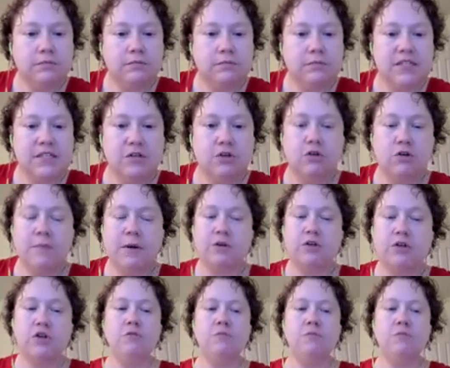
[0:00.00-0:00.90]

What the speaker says: Because I don't know about you,